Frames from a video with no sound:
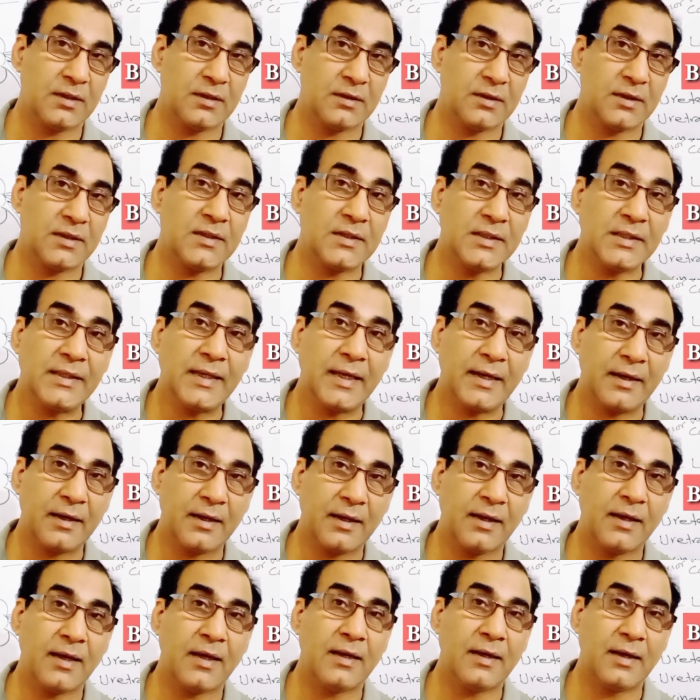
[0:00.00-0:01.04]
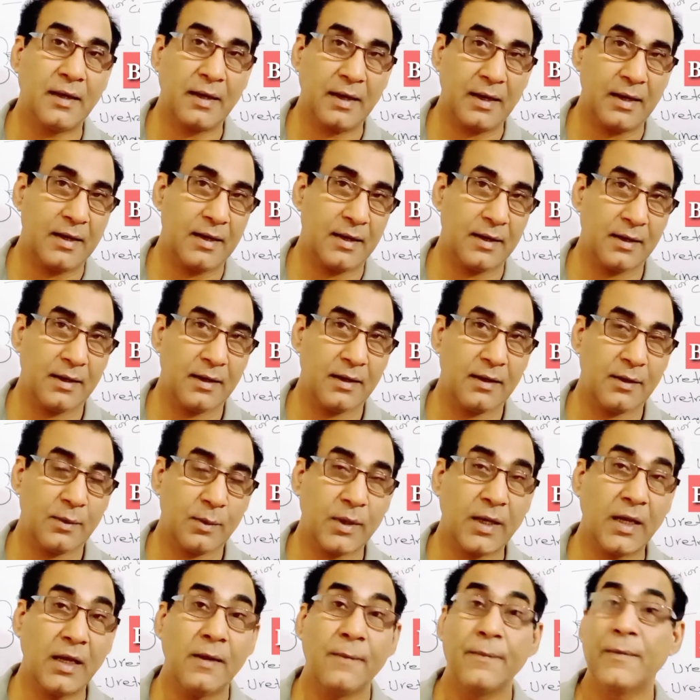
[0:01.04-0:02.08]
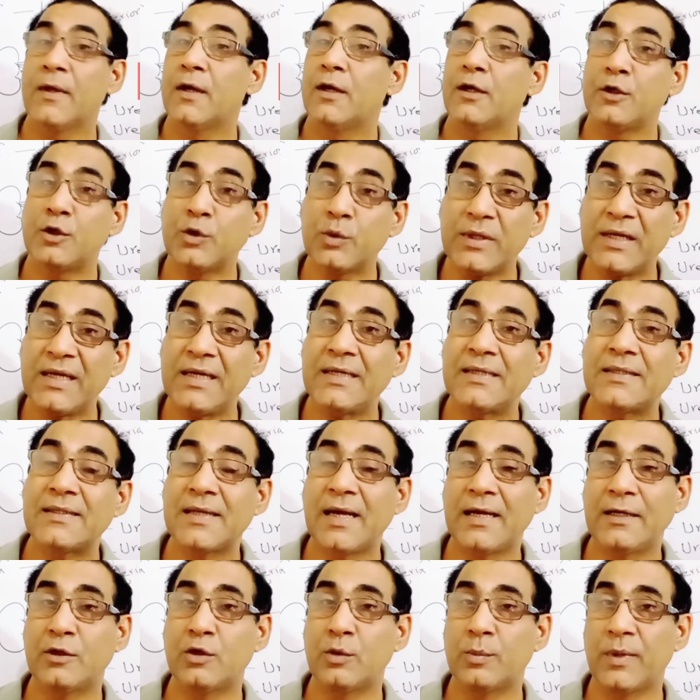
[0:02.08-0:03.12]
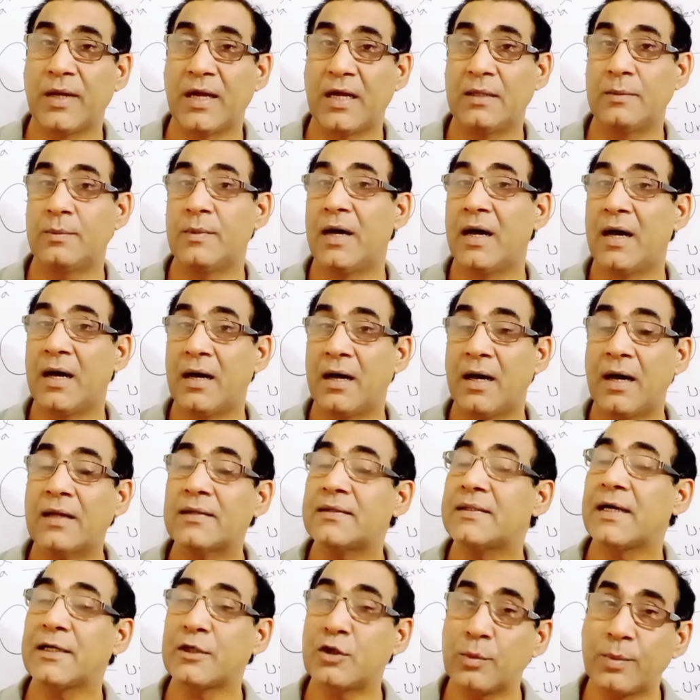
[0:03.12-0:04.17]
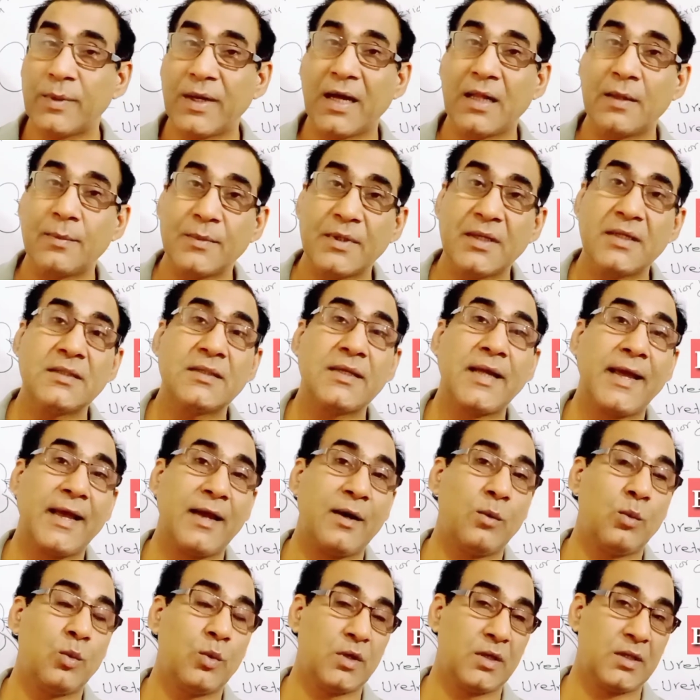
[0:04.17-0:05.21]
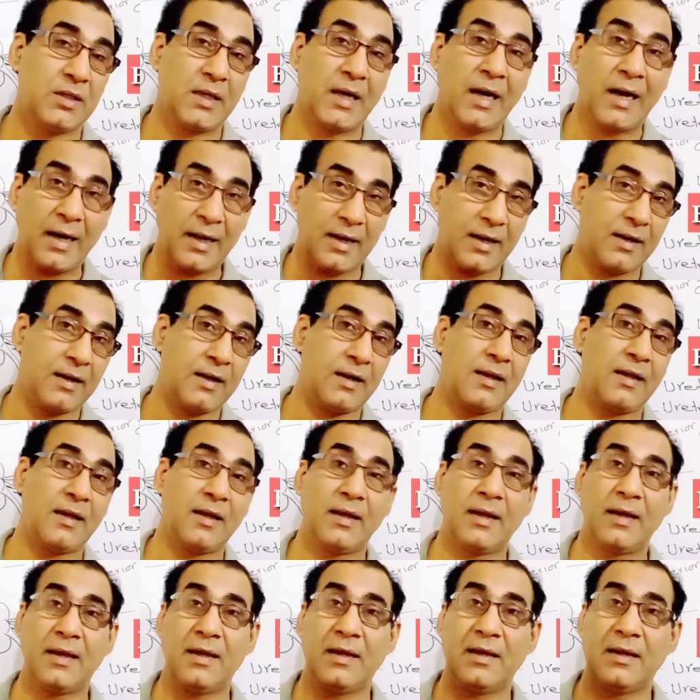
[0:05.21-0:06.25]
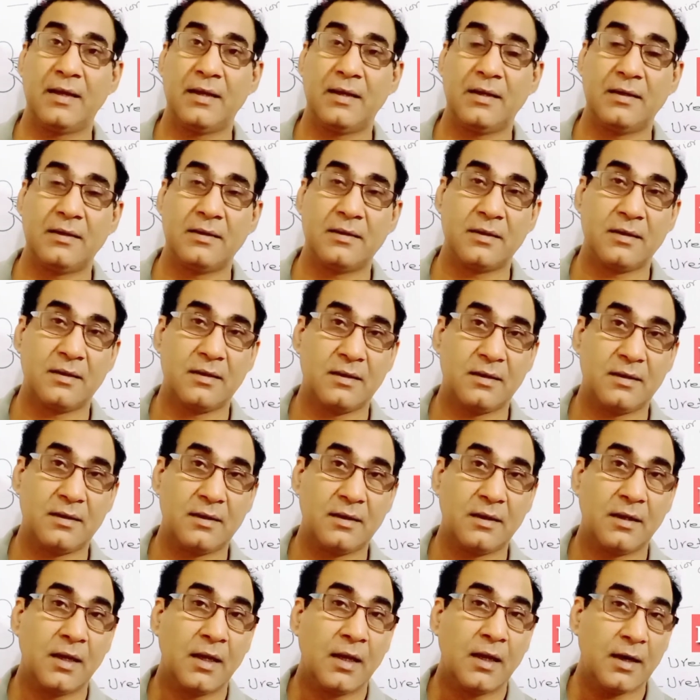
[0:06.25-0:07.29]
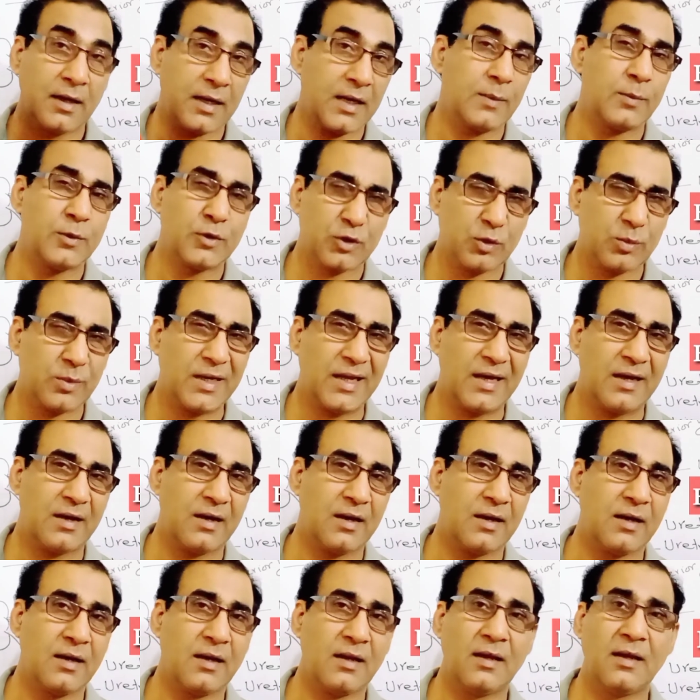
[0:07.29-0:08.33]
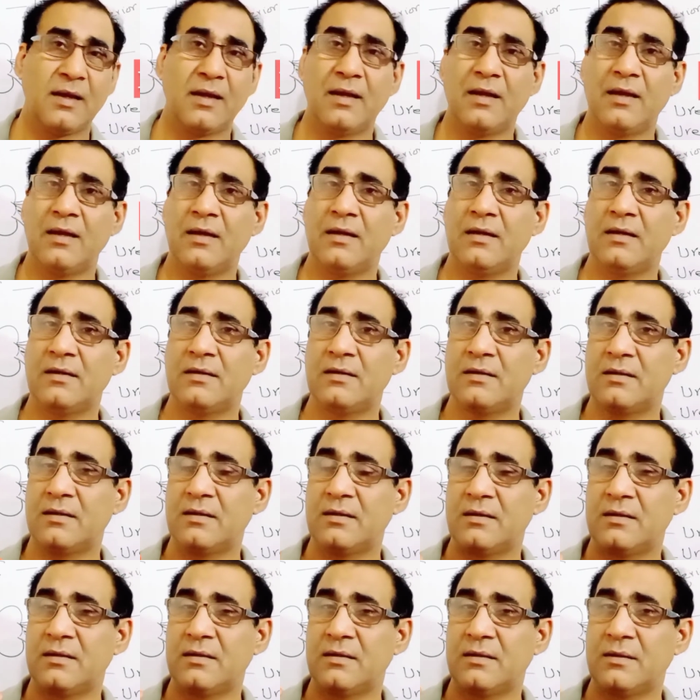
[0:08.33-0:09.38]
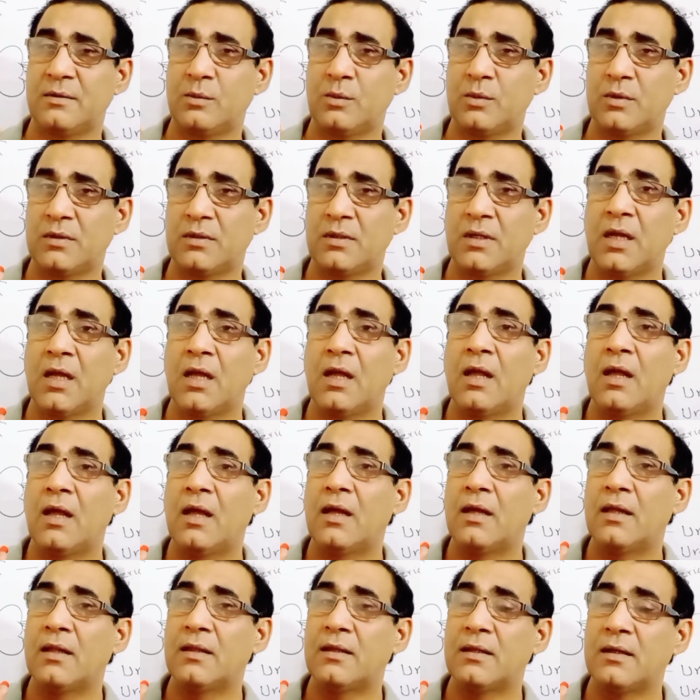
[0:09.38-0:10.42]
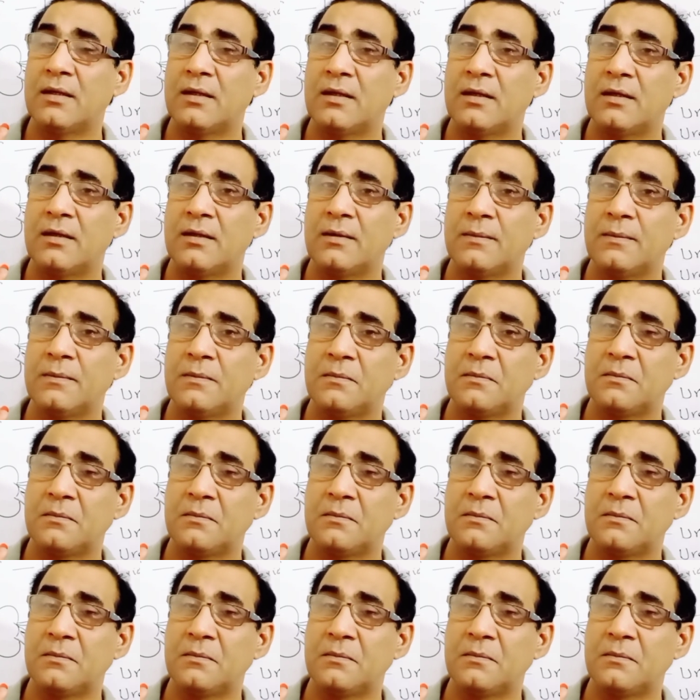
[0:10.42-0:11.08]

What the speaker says: the DNA and RNA. Okay, you eat cytoplasm. Cytoplasm does have what, RNA and ribosomal RNA and what, the